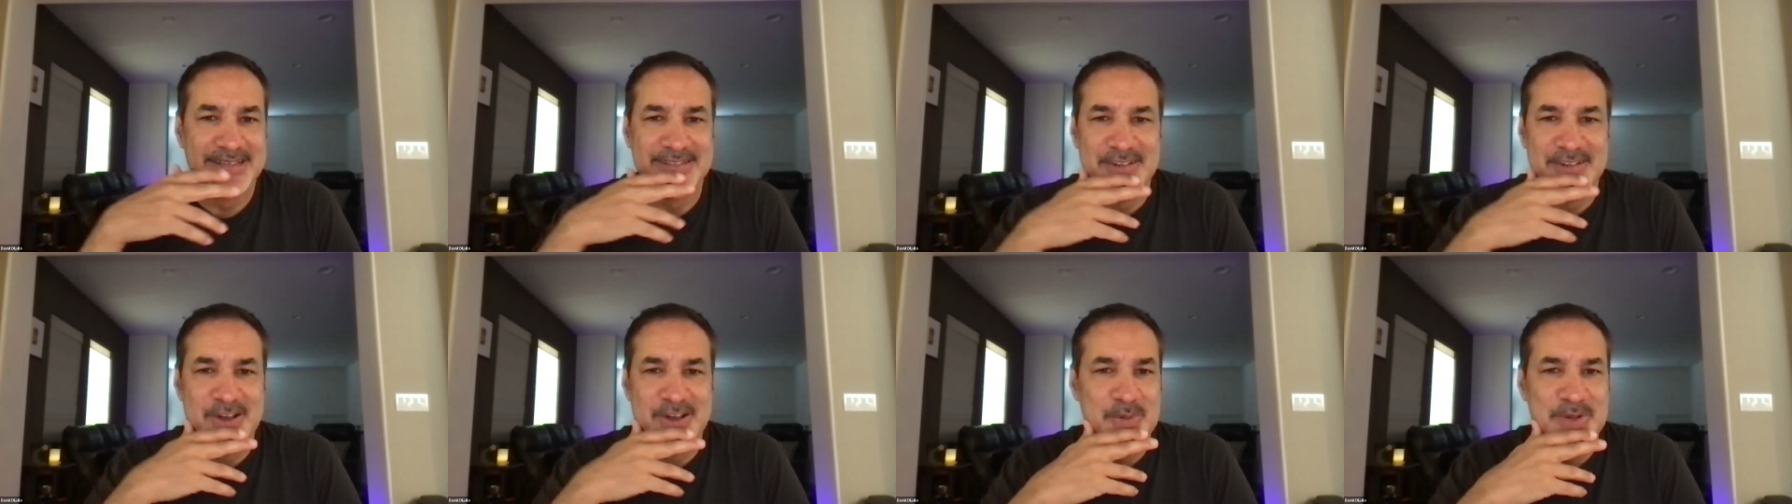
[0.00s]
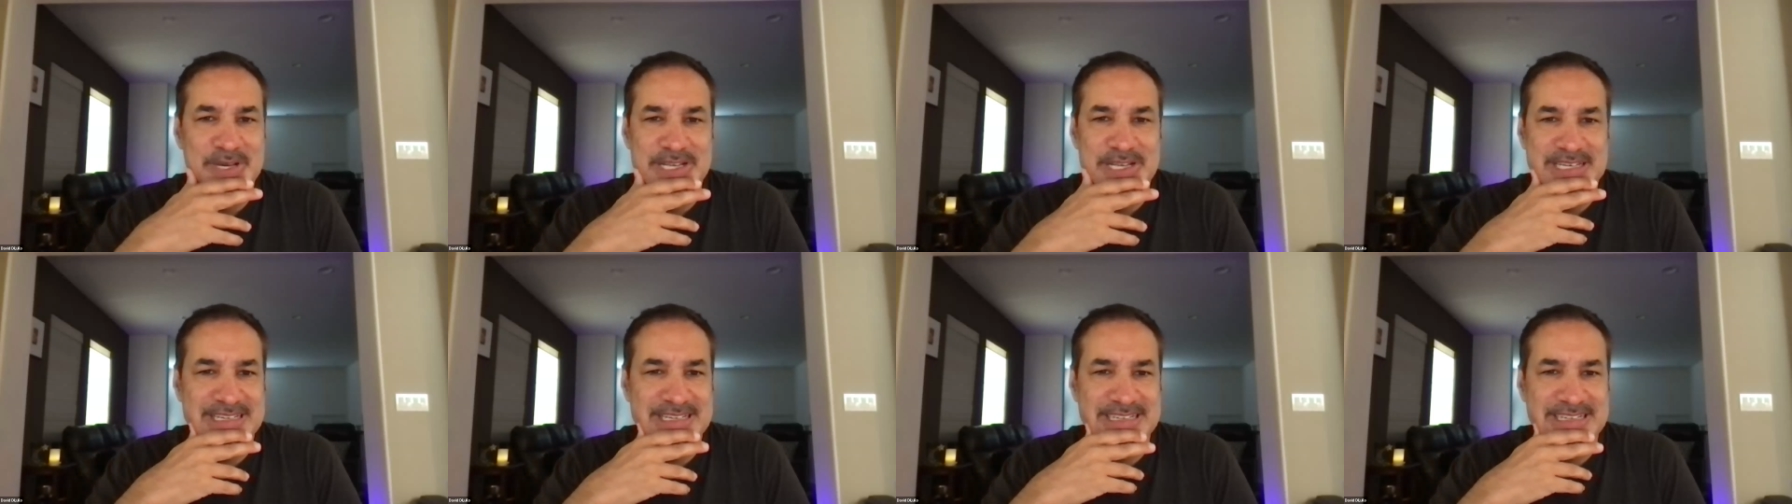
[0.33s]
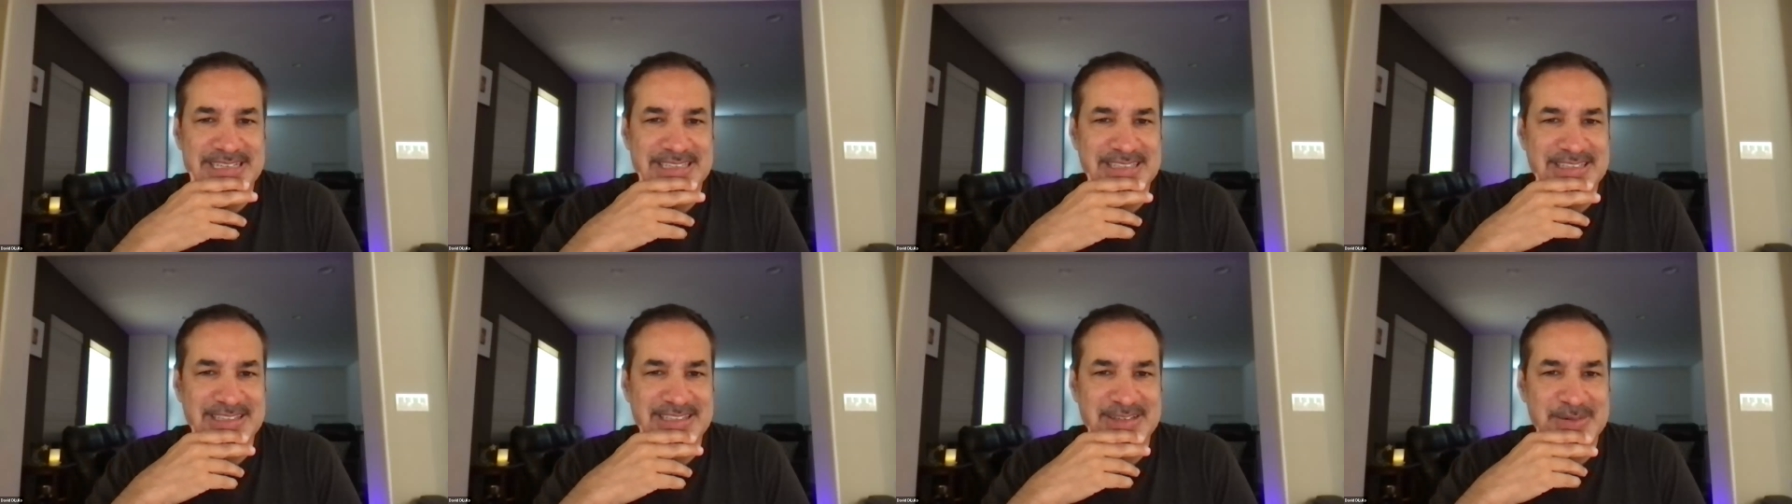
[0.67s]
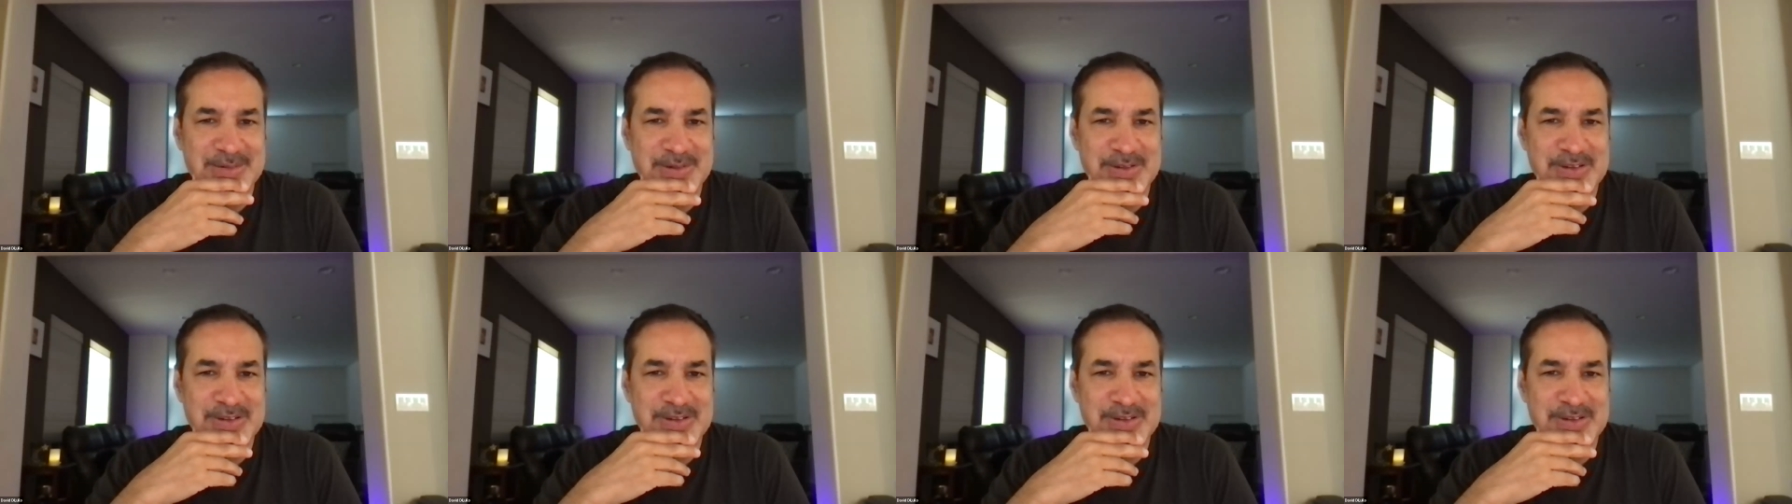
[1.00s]
Nobody in the
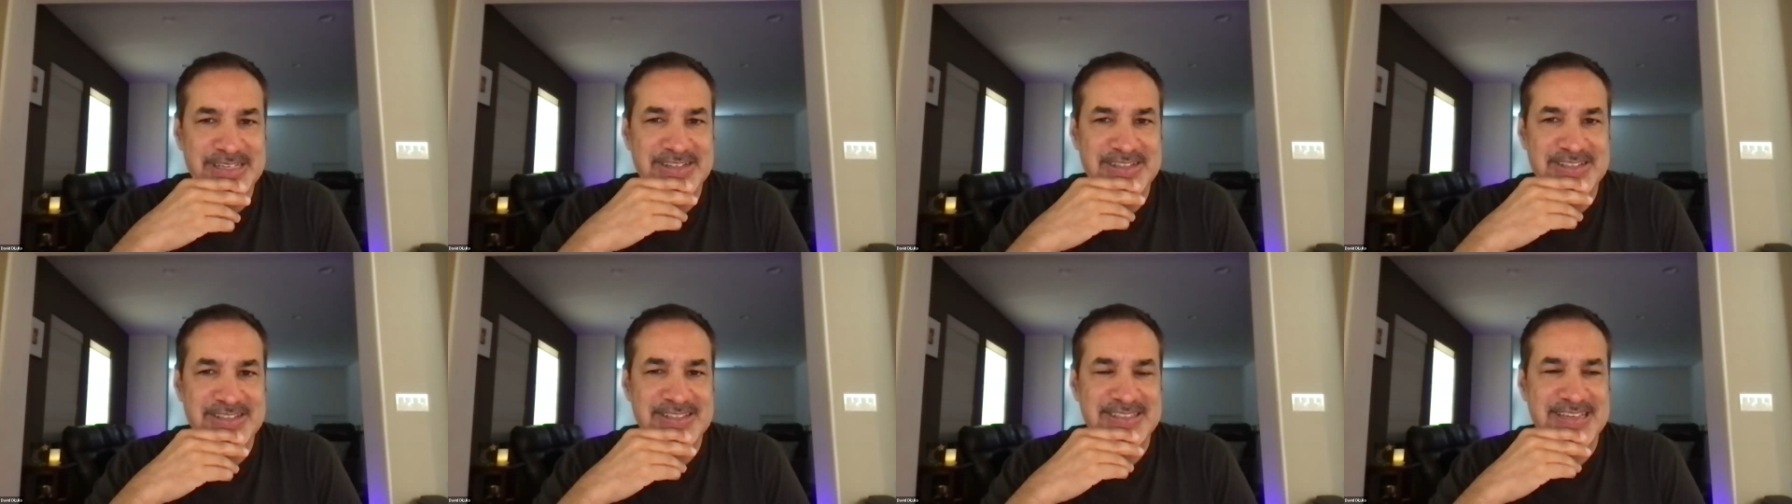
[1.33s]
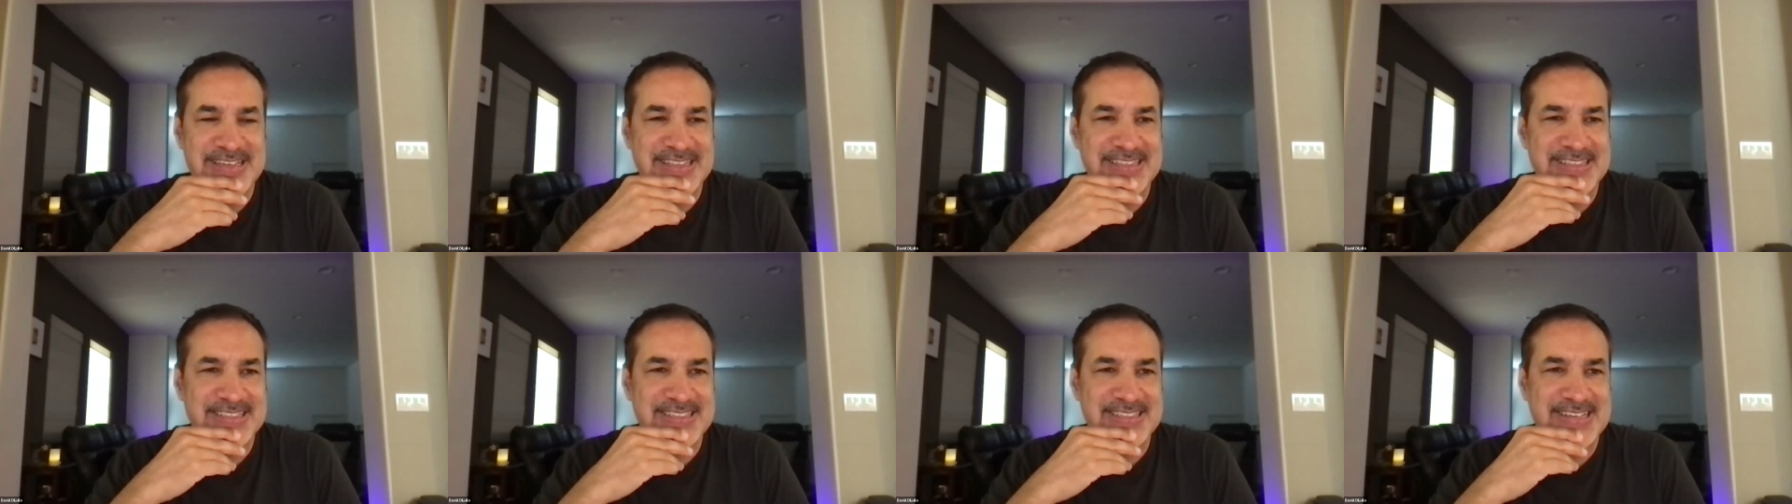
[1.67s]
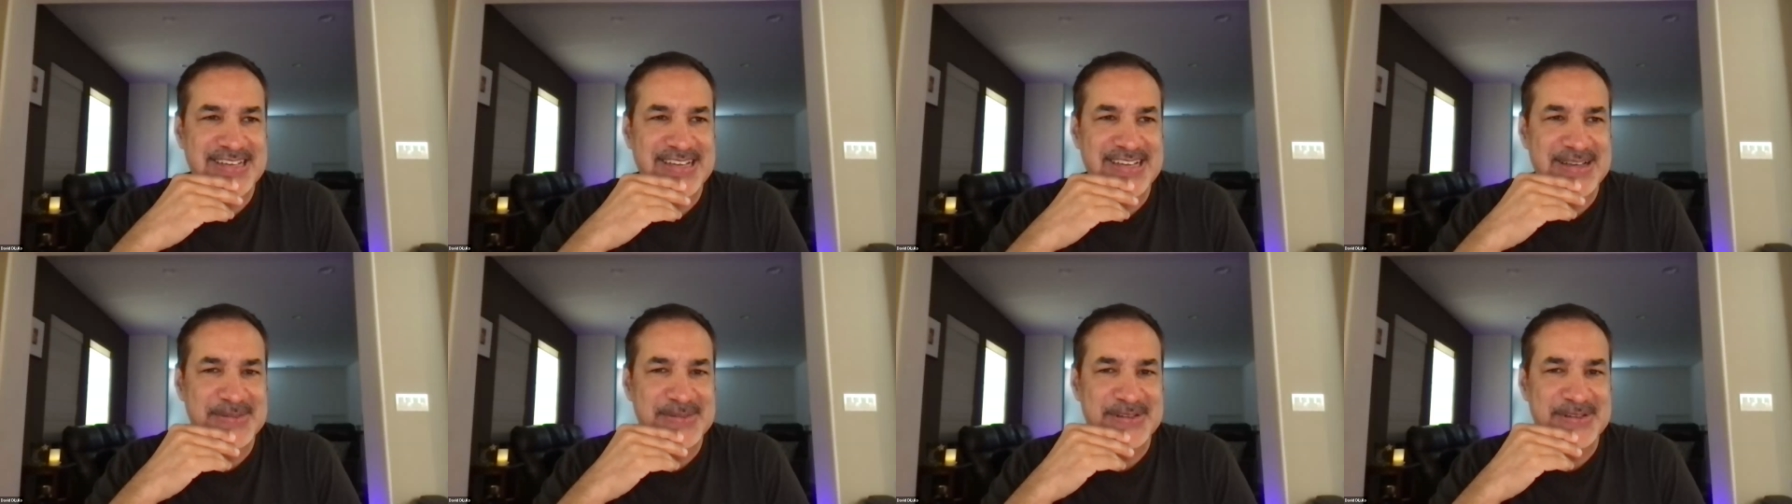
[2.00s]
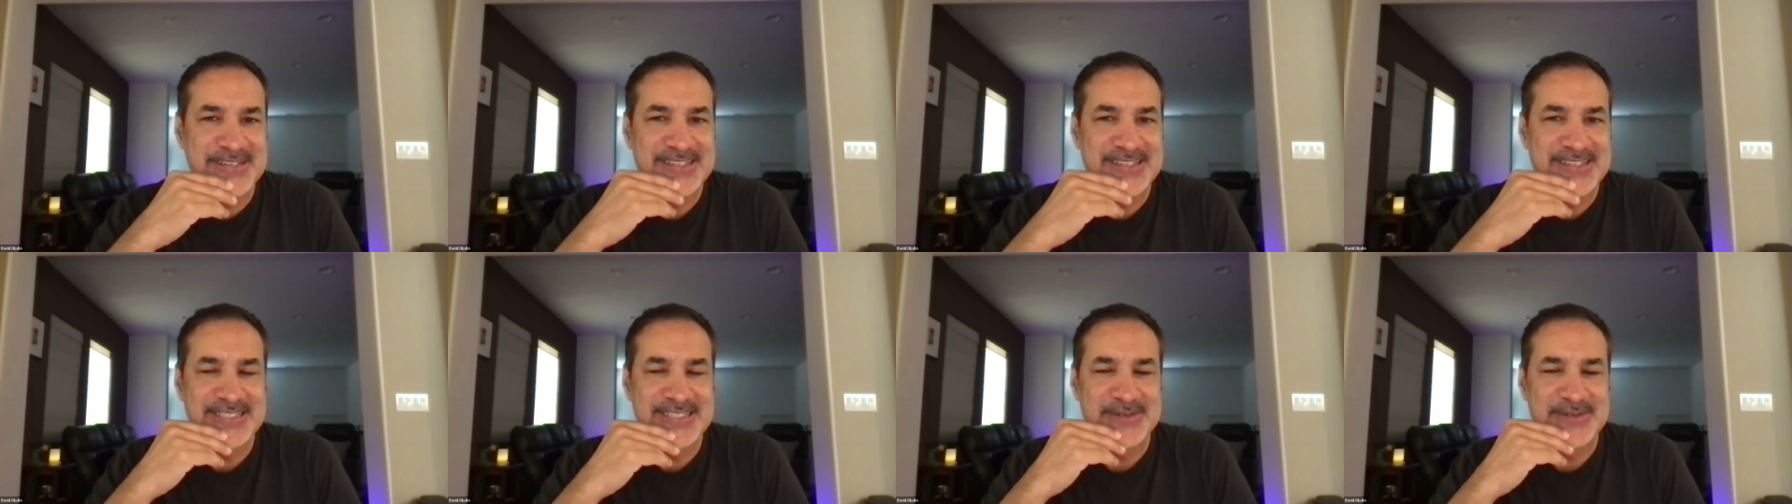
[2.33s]
community could stand this guy
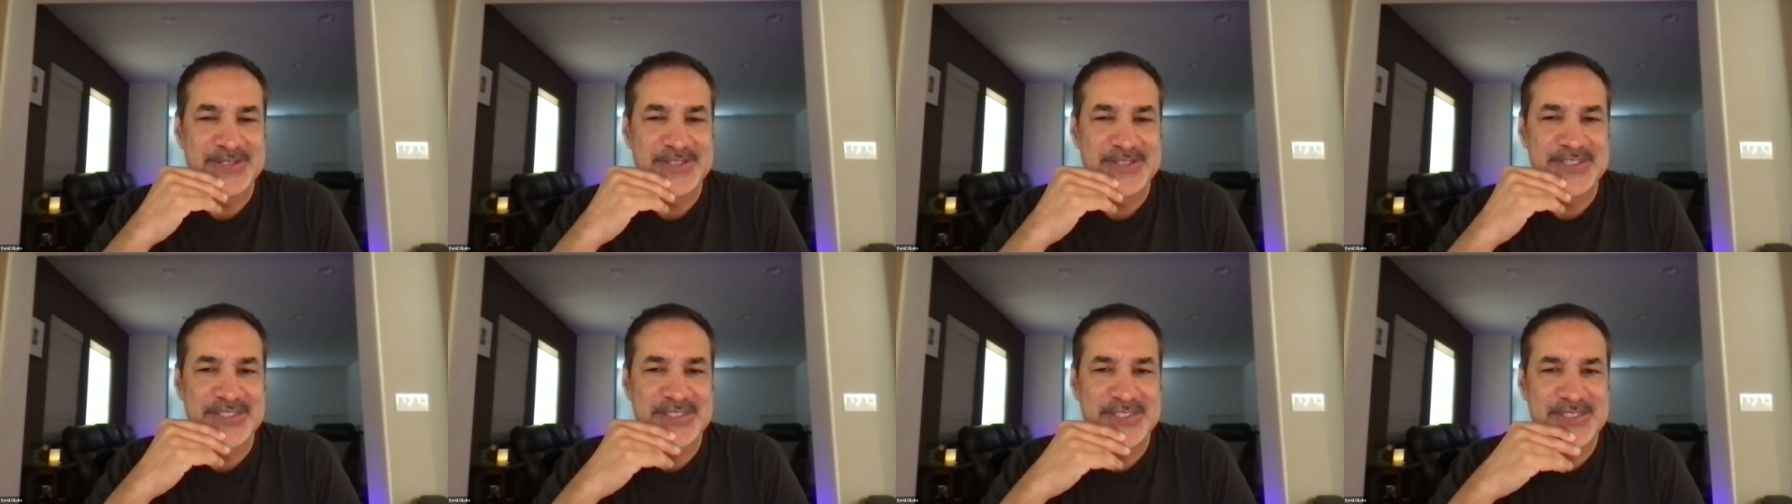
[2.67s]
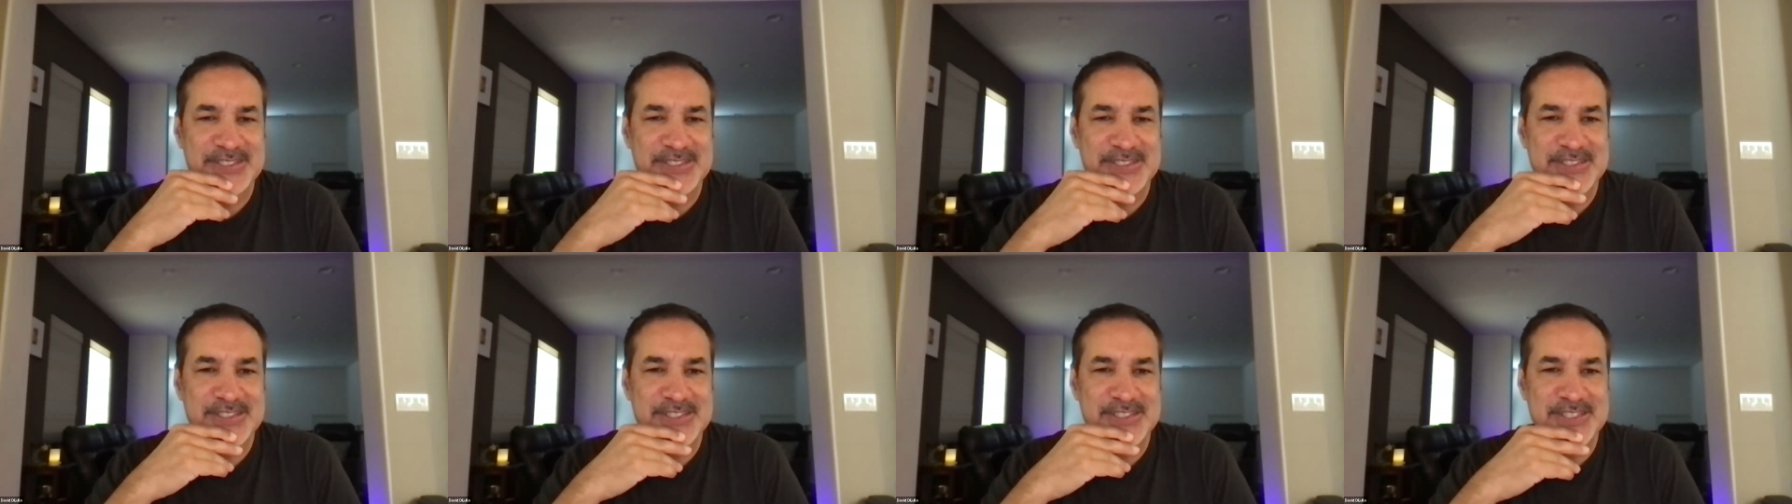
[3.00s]
because he was